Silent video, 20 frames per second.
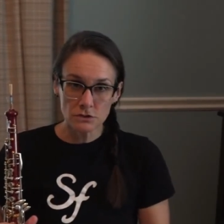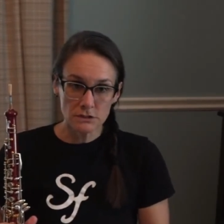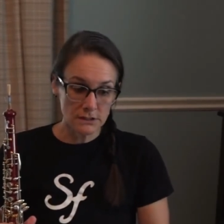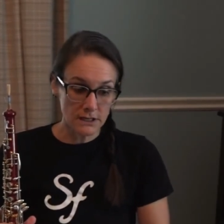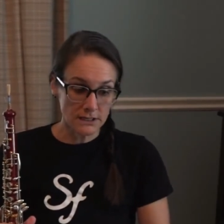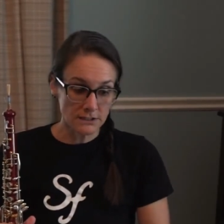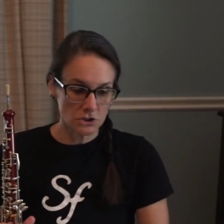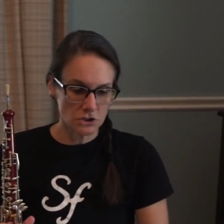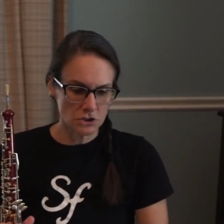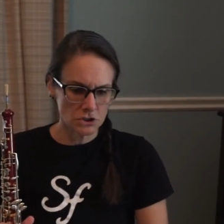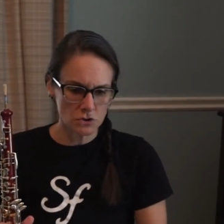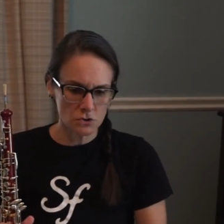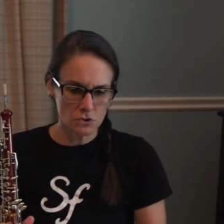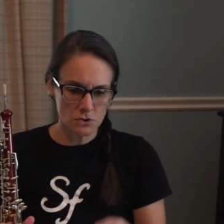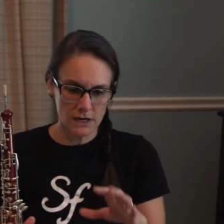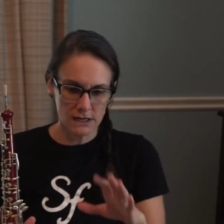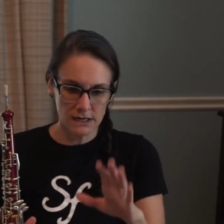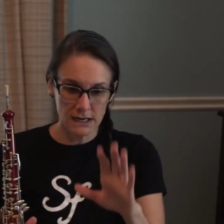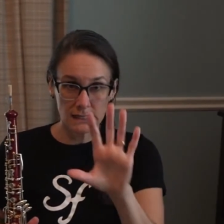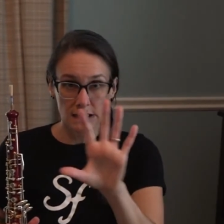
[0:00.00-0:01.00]
like to do
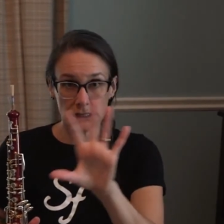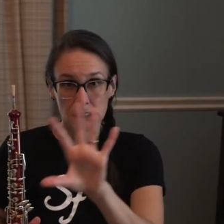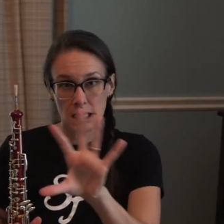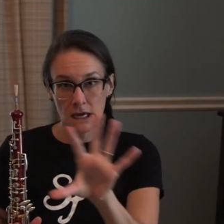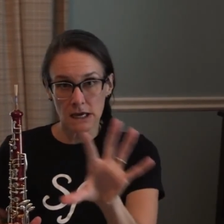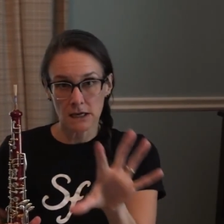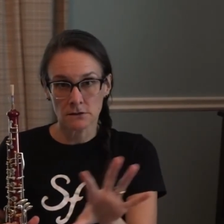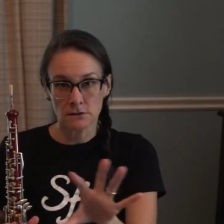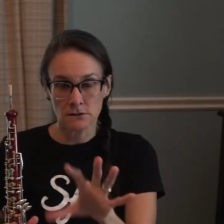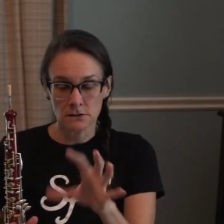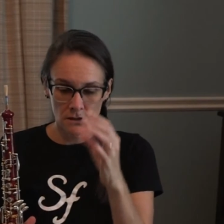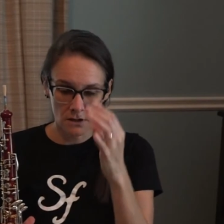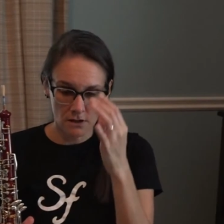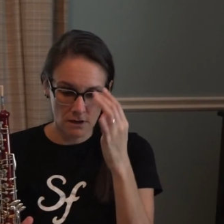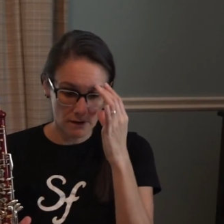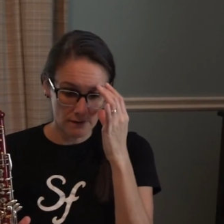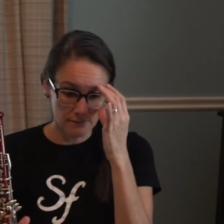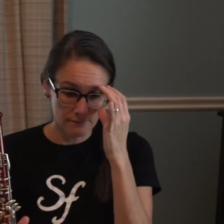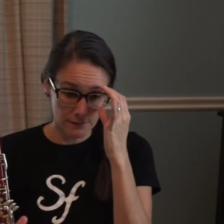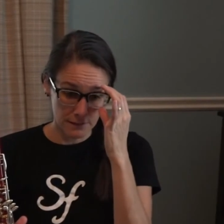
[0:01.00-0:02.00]
kind of at the end
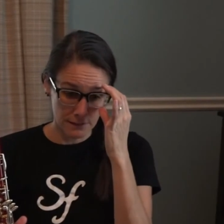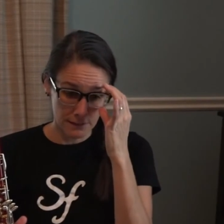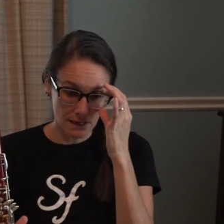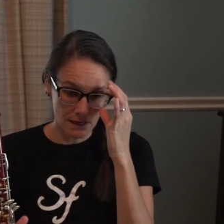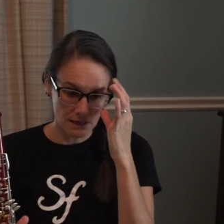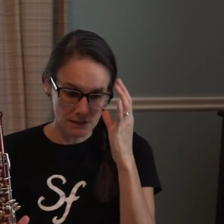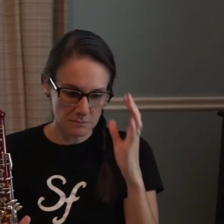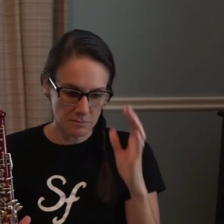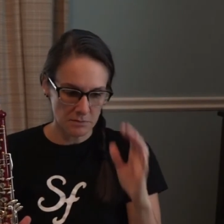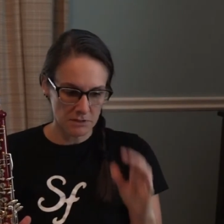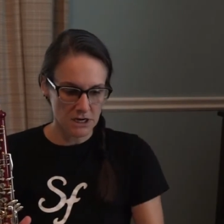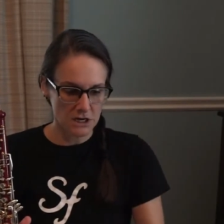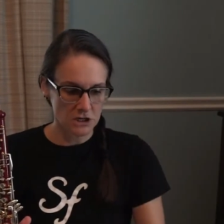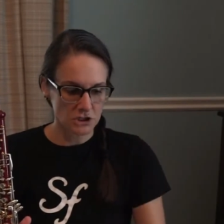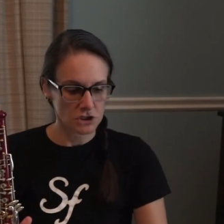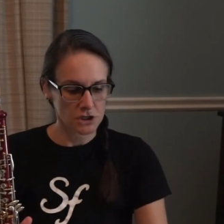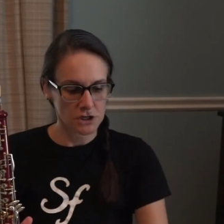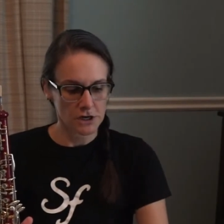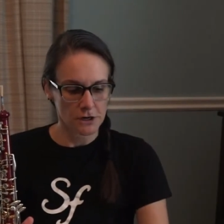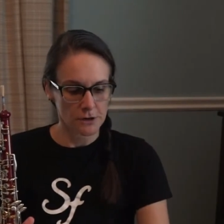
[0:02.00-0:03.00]
of the
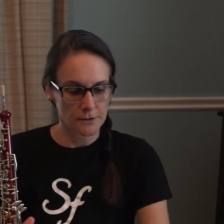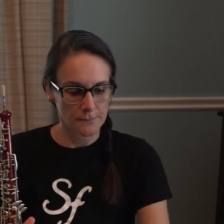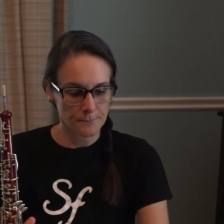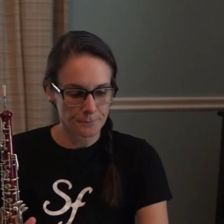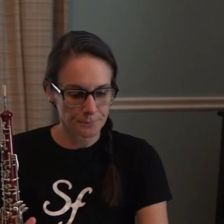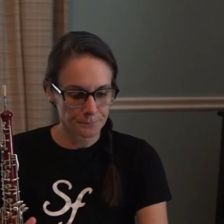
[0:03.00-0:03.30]
explanation here